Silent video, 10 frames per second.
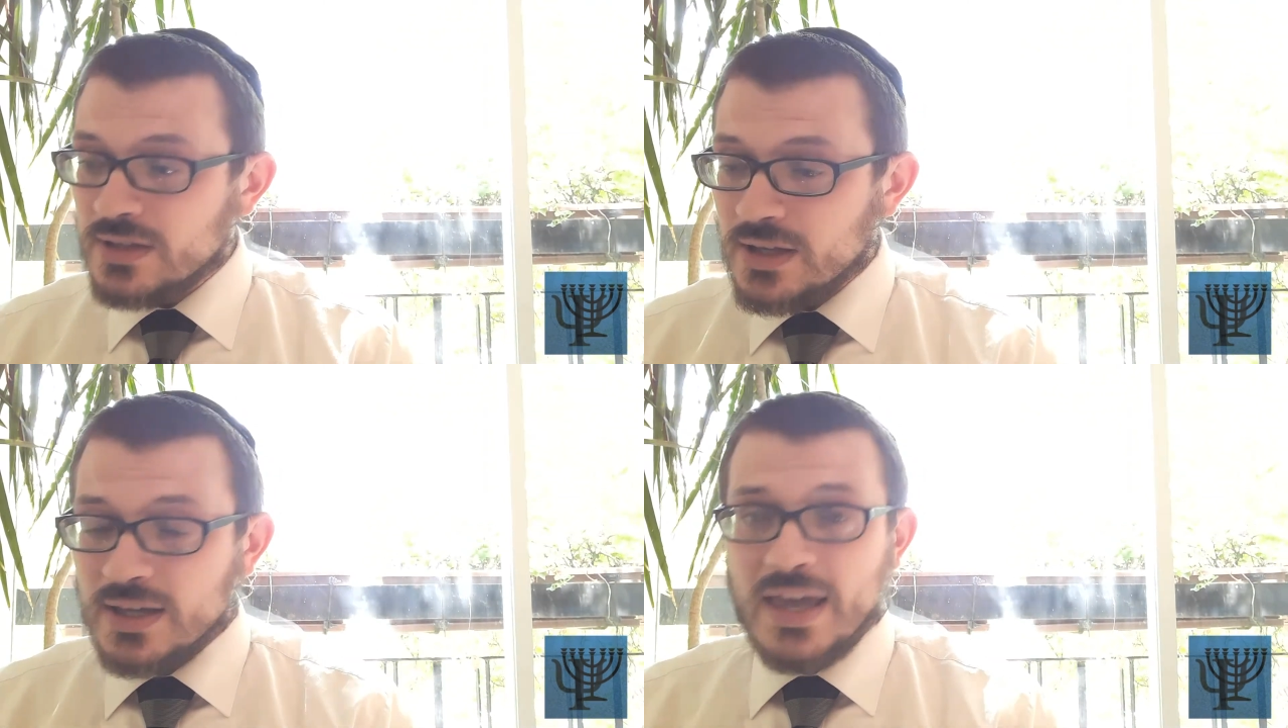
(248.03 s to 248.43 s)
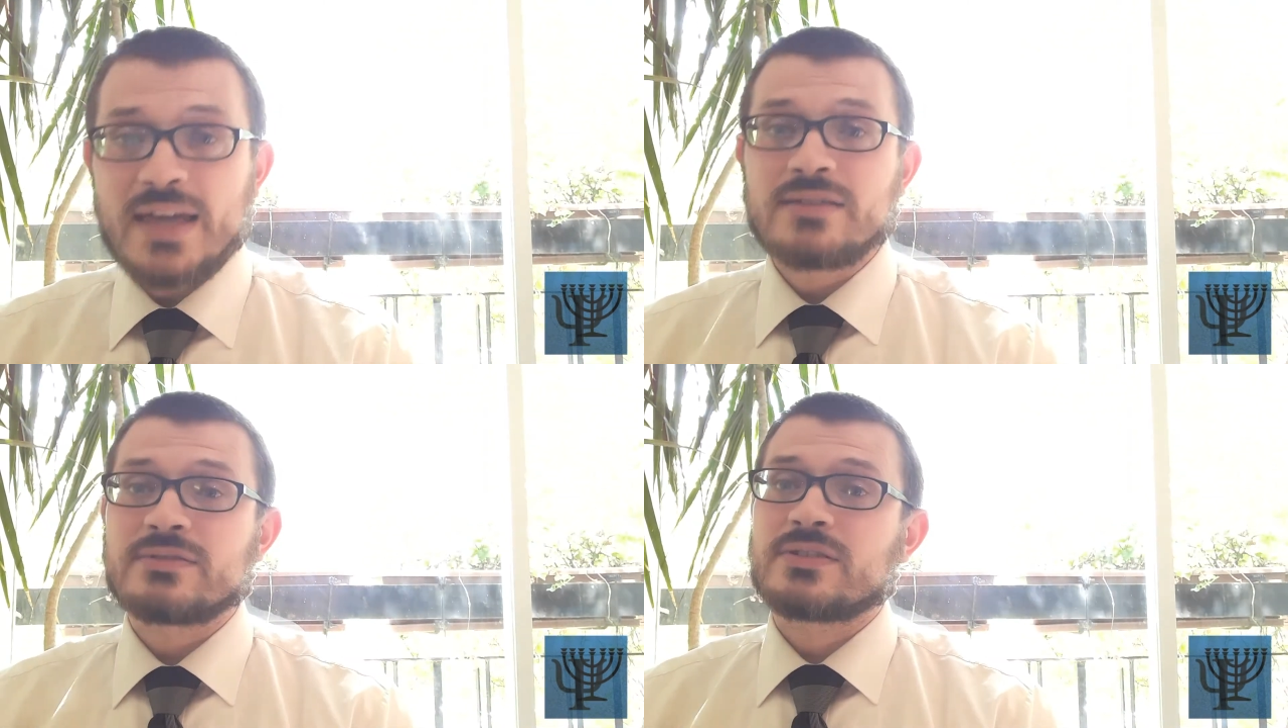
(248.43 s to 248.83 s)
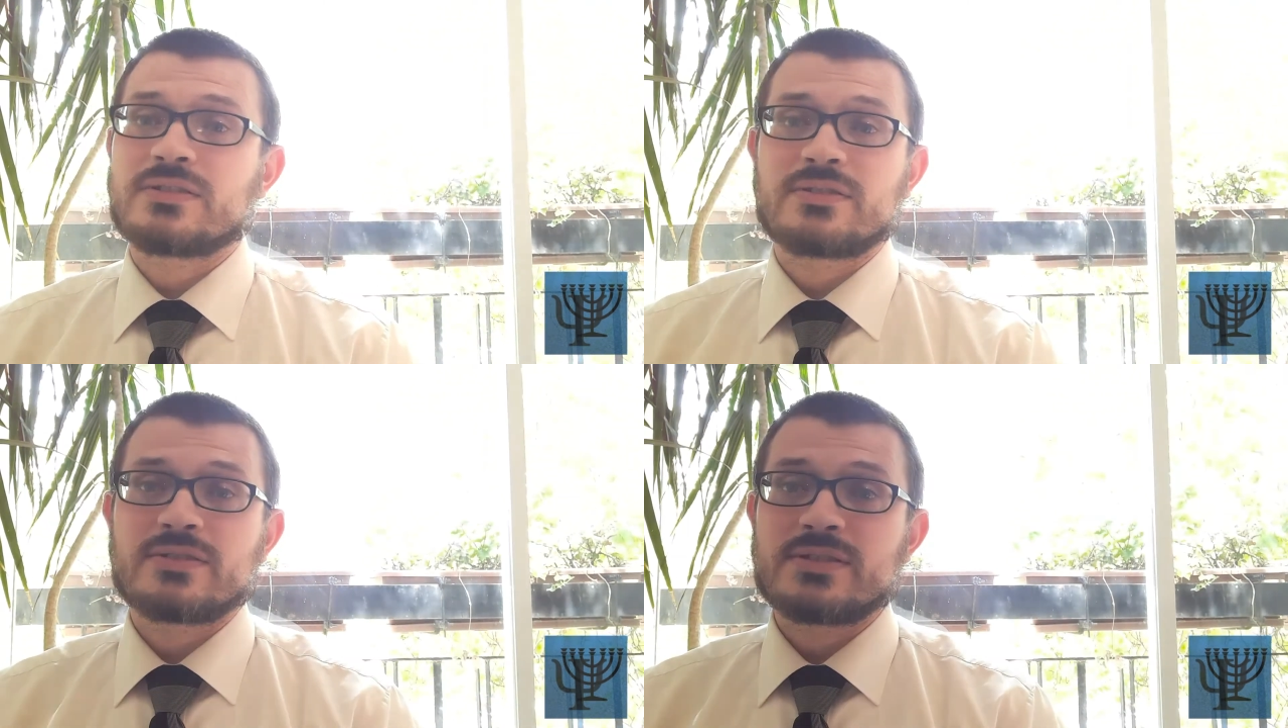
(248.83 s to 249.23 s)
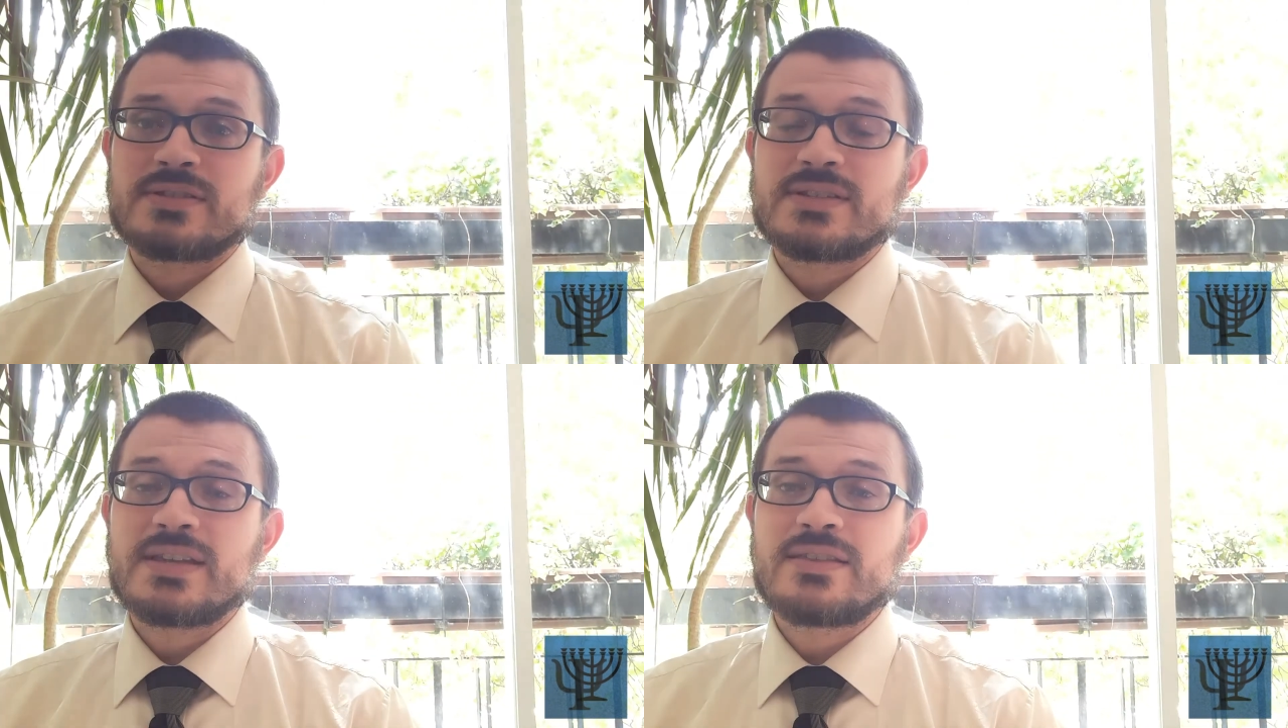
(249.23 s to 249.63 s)
again,
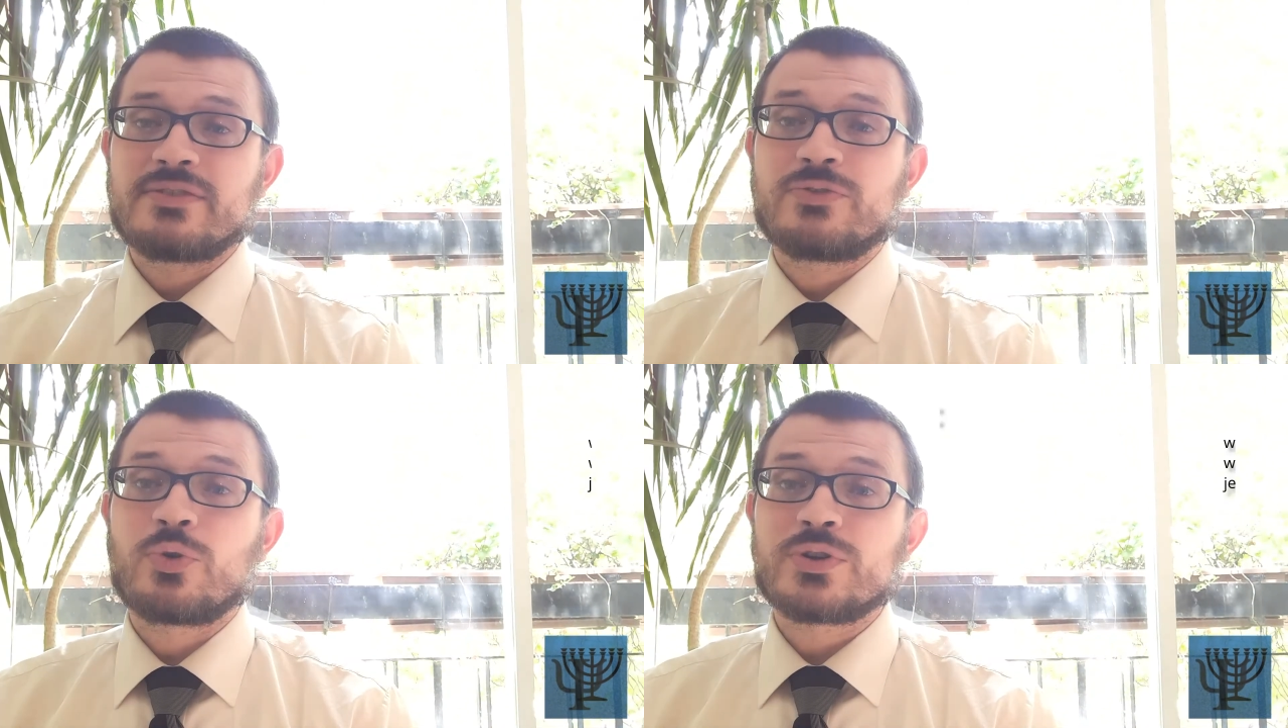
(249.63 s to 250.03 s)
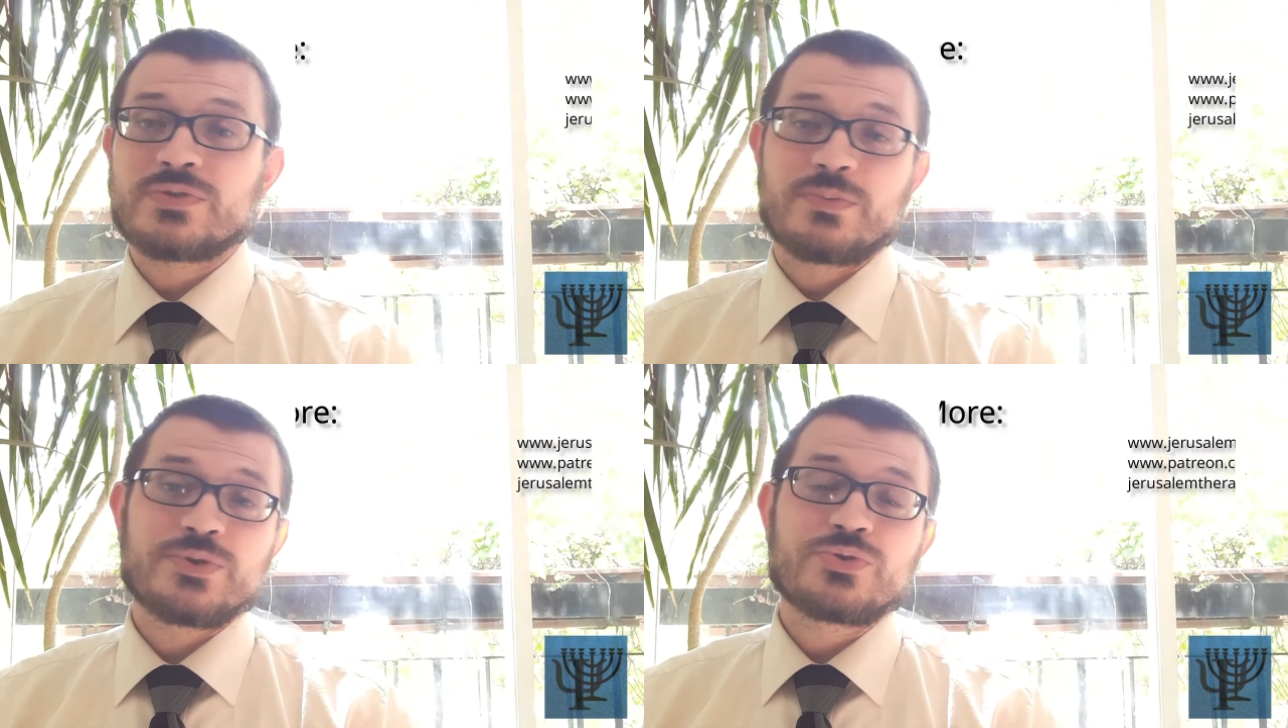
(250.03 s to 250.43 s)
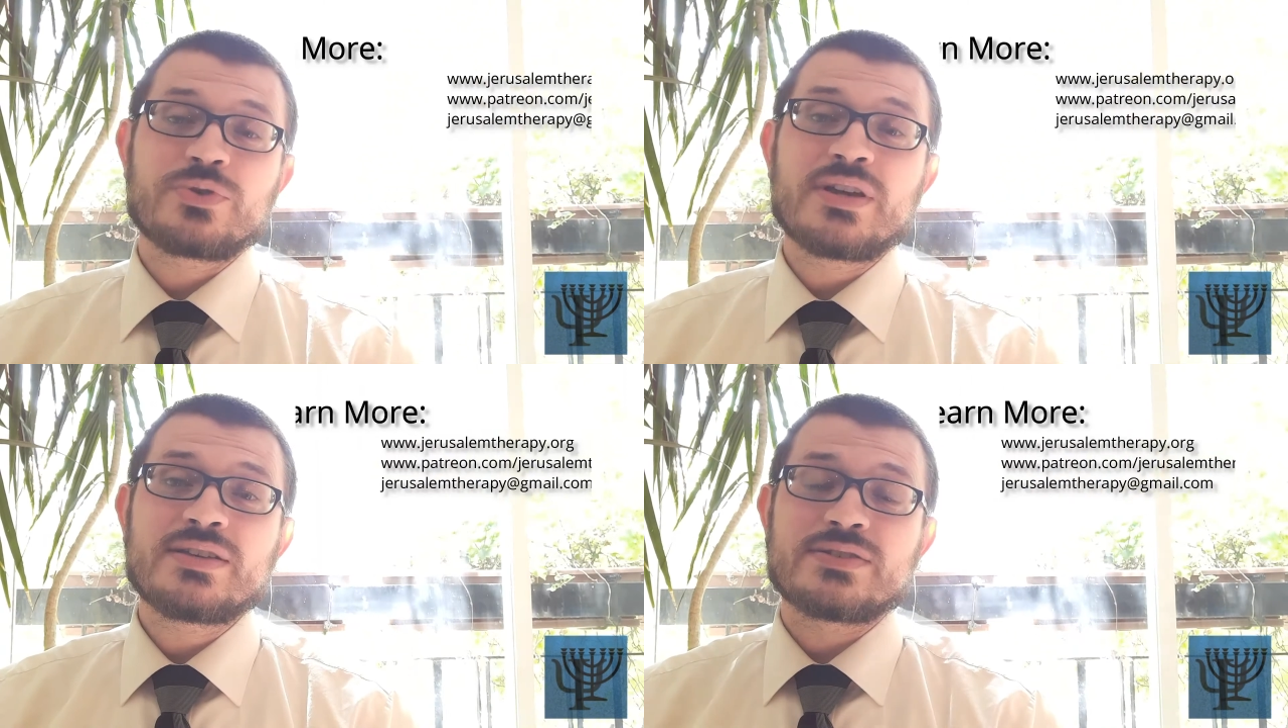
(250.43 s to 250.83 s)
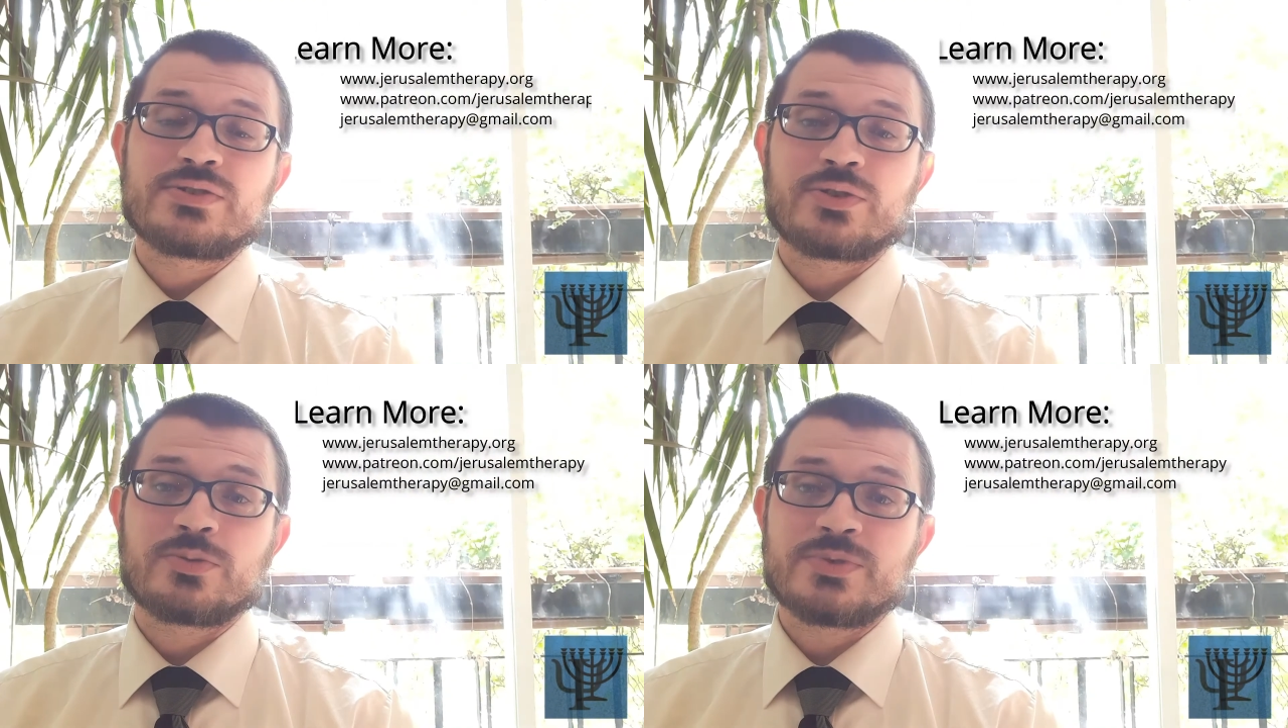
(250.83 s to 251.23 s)
see the forest from the trees in
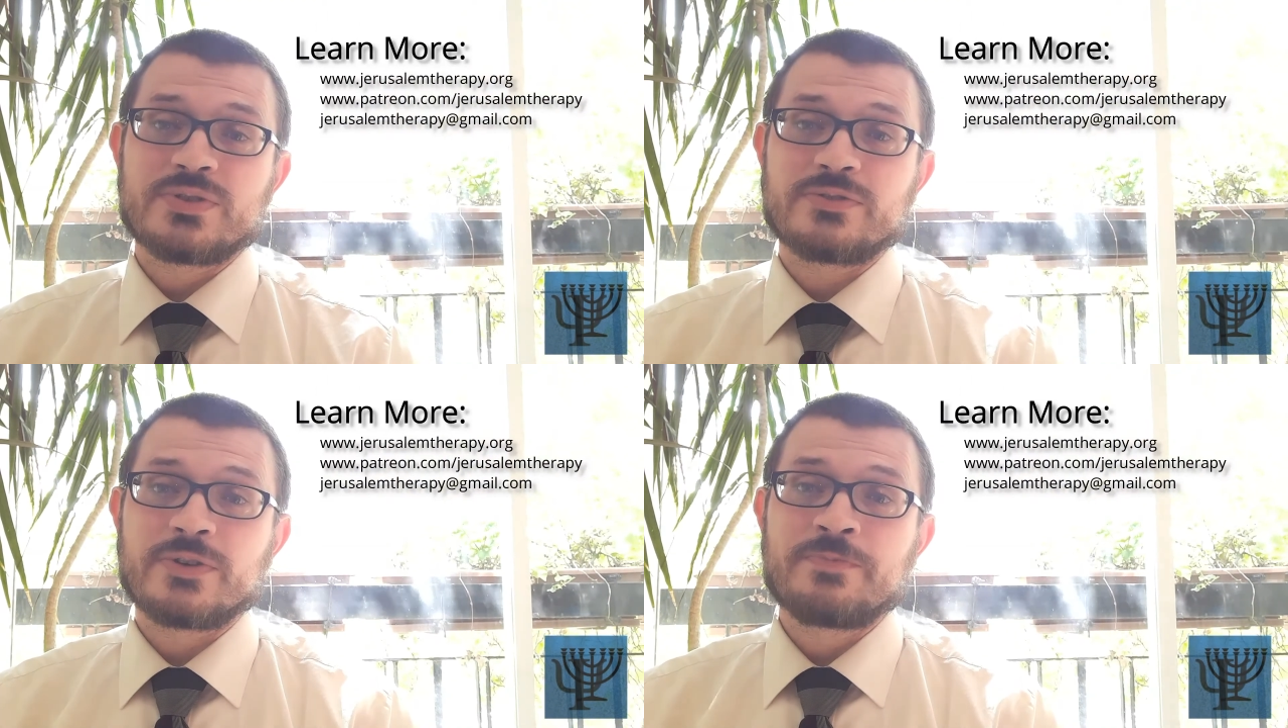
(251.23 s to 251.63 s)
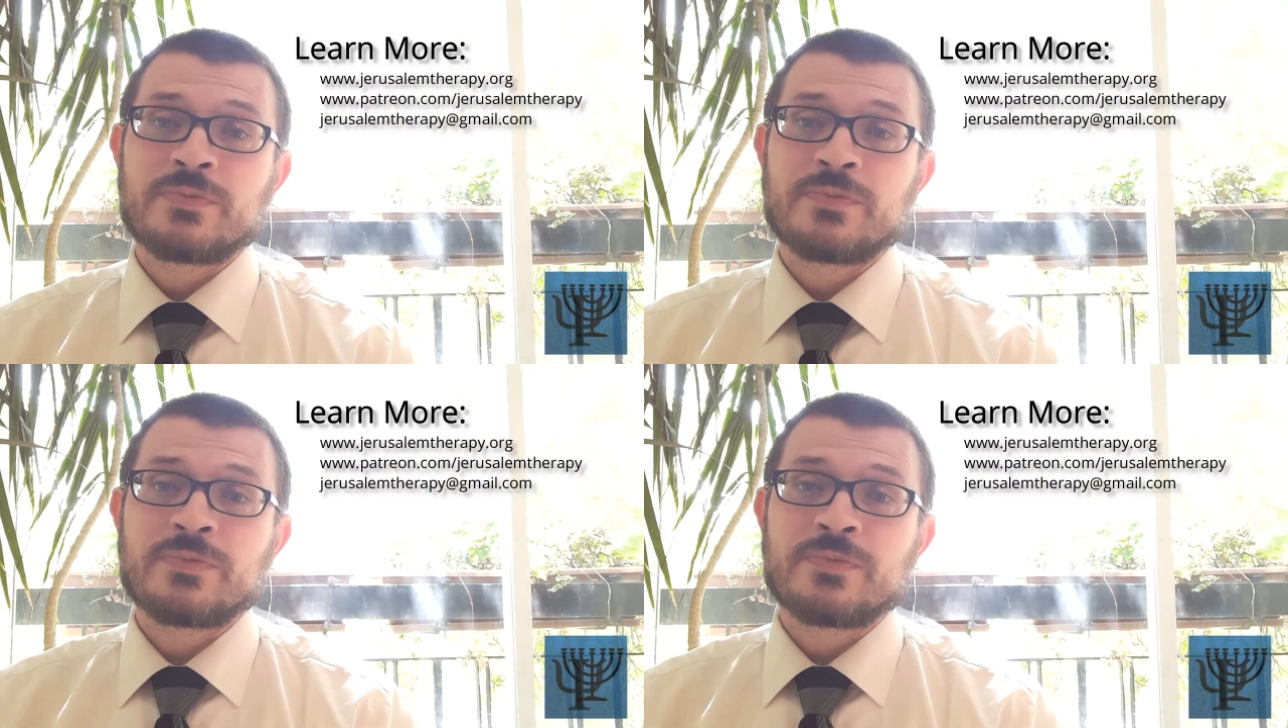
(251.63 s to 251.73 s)
terms of